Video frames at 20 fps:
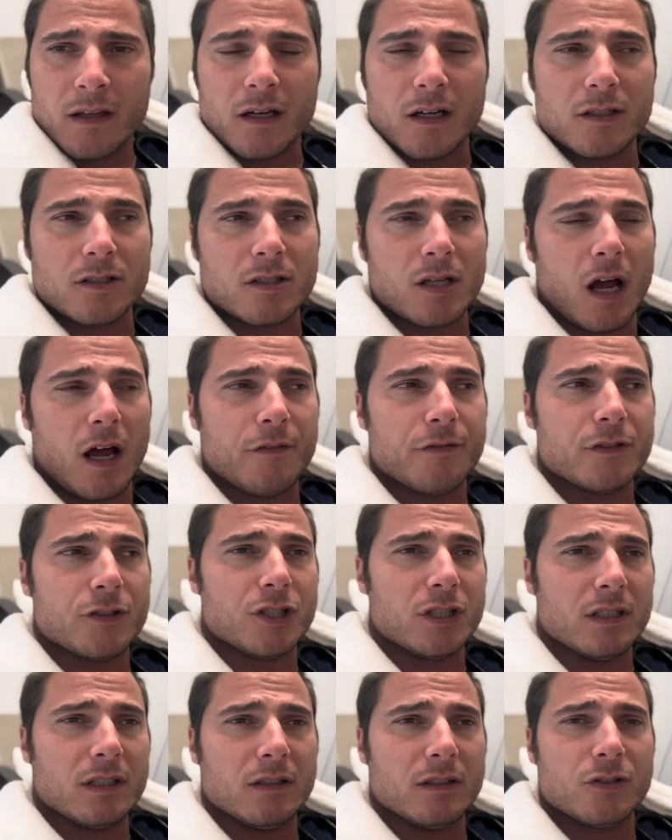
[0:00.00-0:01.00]

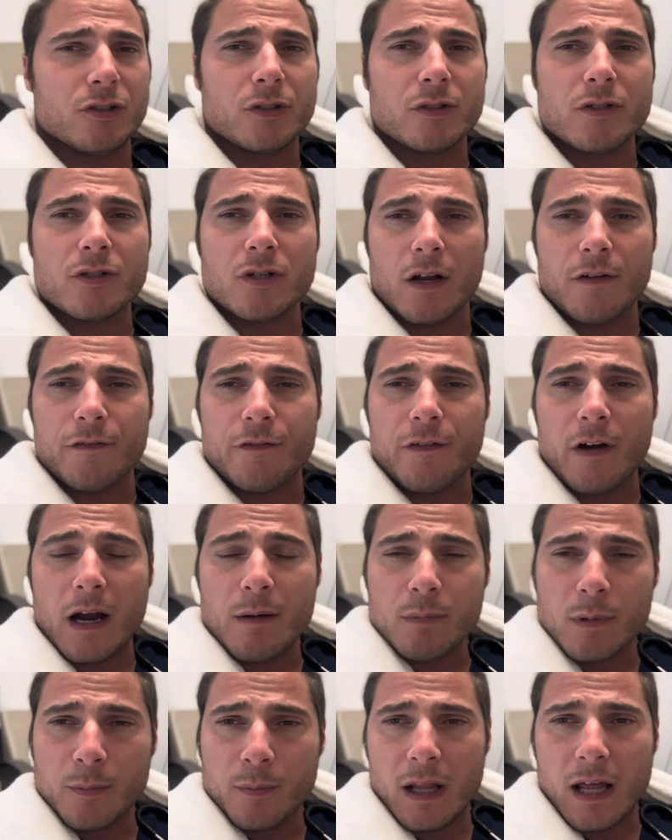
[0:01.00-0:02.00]
Autophagy turns on
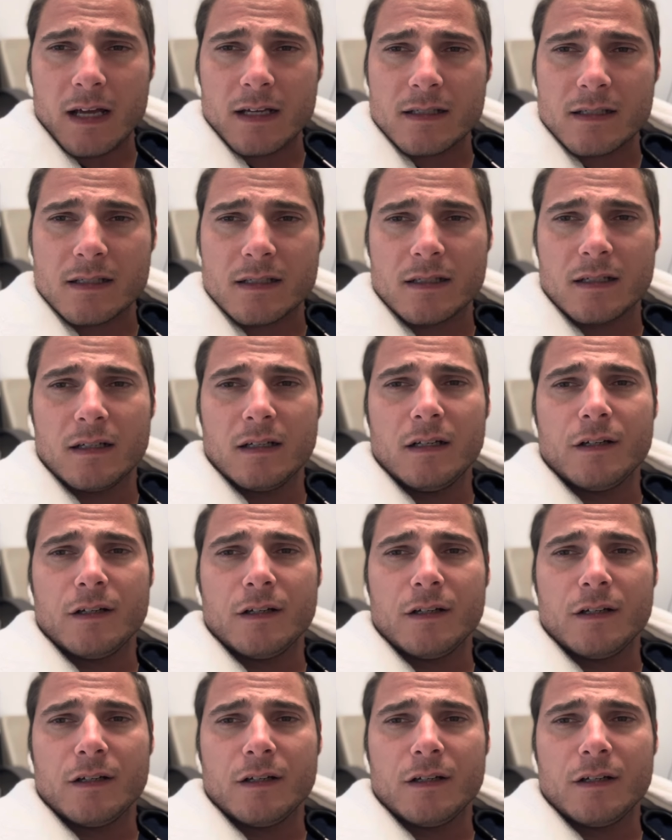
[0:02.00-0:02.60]
fibroblasts.